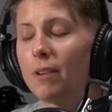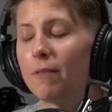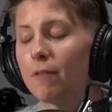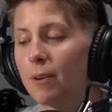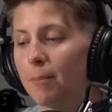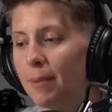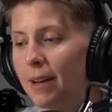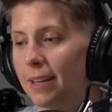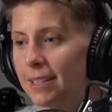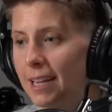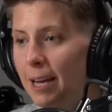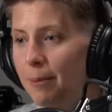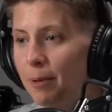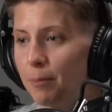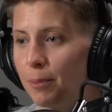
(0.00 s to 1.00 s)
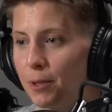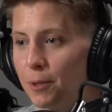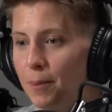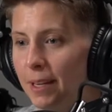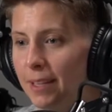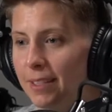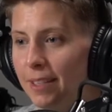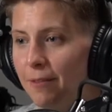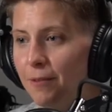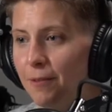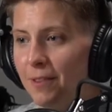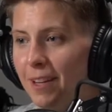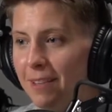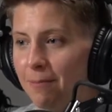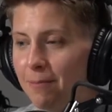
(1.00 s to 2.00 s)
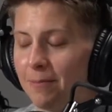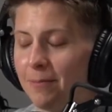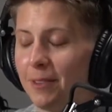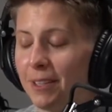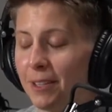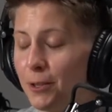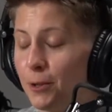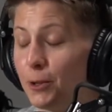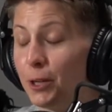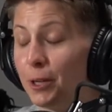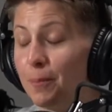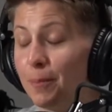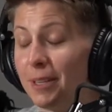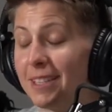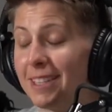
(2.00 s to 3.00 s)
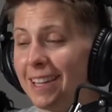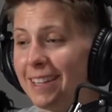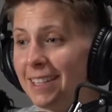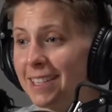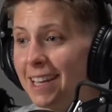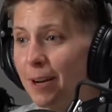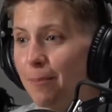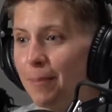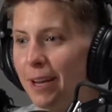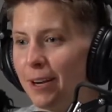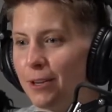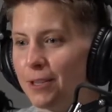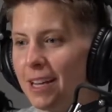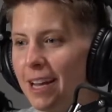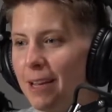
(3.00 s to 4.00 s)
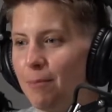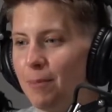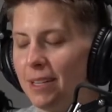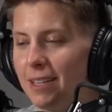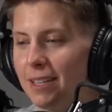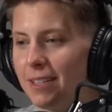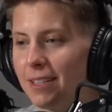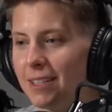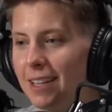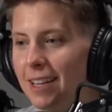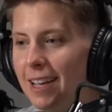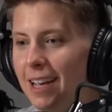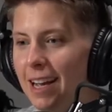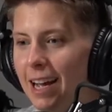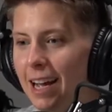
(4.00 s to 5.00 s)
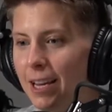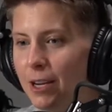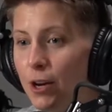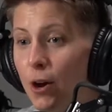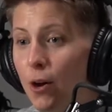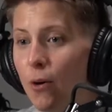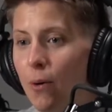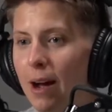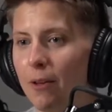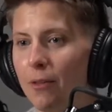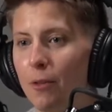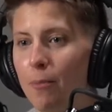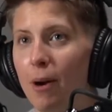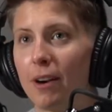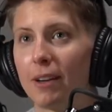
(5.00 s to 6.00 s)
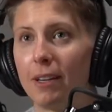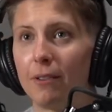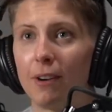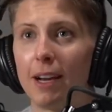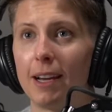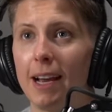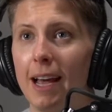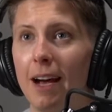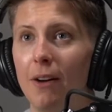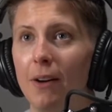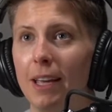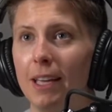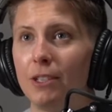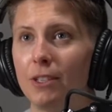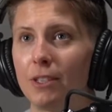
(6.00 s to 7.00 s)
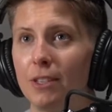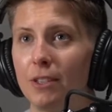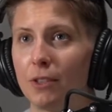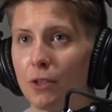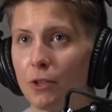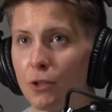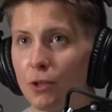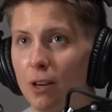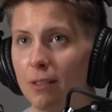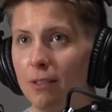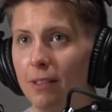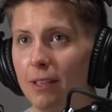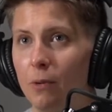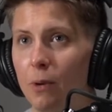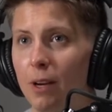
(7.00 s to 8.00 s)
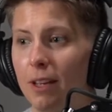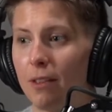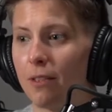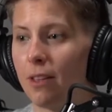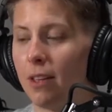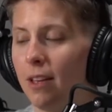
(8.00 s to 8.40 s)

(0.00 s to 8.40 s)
from a timing perspective, I feel like you couldn't be saying this at a better time, because I know out in the market right now, agencies are struggling with